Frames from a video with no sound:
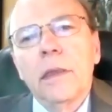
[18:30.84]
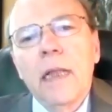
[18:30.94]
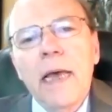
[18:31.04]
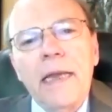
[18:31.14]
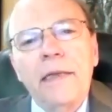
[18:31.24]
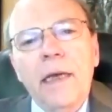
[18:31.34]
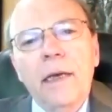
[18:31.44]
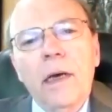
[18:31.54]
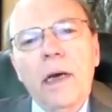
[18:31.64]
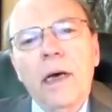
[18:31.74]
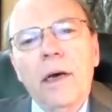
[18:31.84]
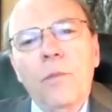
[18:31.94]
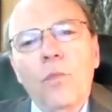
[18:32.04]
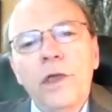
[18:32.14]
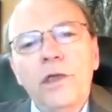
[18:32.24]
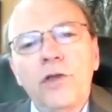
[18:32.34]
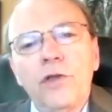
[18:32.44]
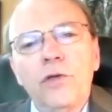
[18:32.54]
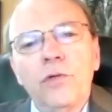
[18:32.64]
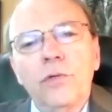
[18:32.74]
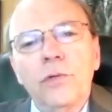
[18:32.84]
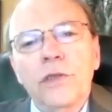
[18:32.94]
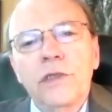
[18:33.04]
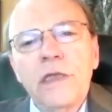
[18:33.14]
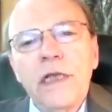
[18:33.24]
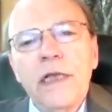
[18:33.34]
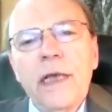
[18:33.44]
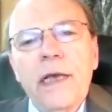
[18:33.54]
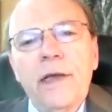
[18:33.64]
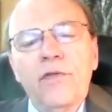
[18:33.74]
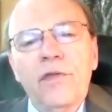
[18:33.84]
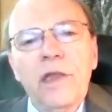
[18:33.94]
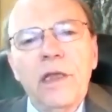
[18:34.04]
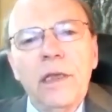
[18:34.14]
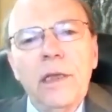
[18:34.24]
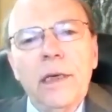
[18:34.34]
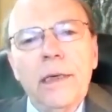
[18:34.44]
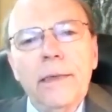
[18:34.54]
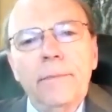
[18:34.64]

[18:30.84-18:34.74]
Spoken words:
light, what do you see as the